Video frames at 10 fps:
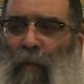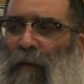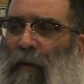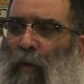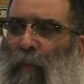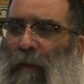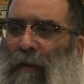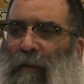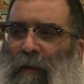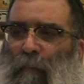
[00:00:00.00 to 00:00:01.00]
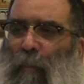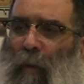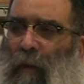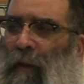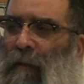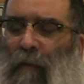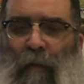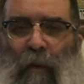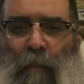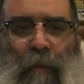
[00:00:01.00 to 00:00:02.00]
whether you printed it in Poland
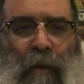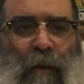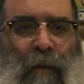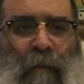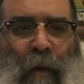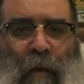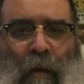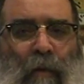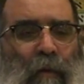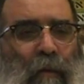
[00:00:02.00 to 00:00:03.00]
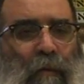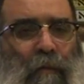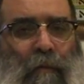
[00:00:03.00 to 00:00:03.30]
or you printed it in Morocco.